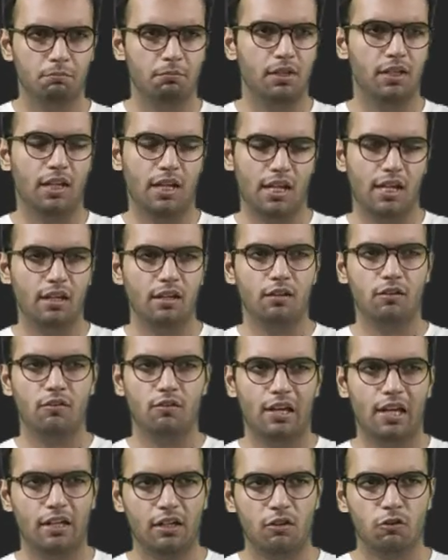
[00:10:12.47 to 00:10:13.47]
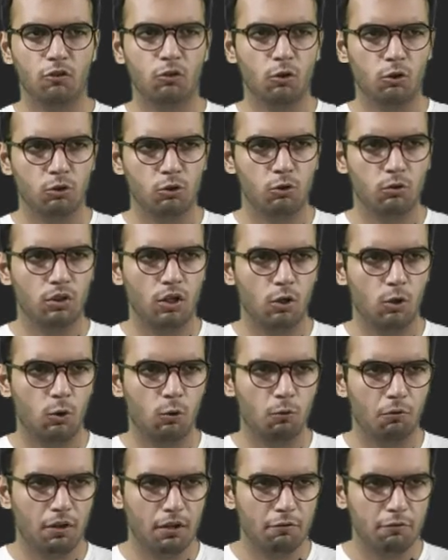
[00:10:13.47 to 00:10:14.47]
but here is let us go through the
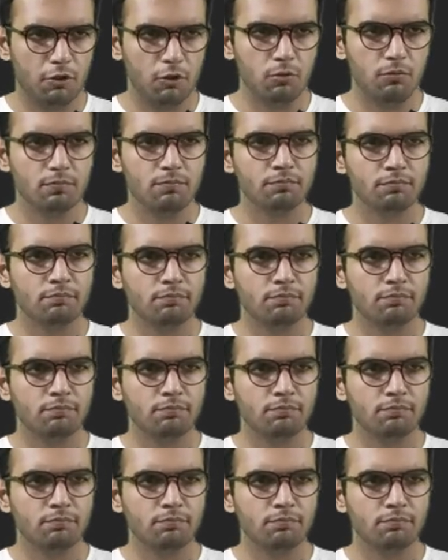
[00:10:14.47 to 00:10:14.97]
overview.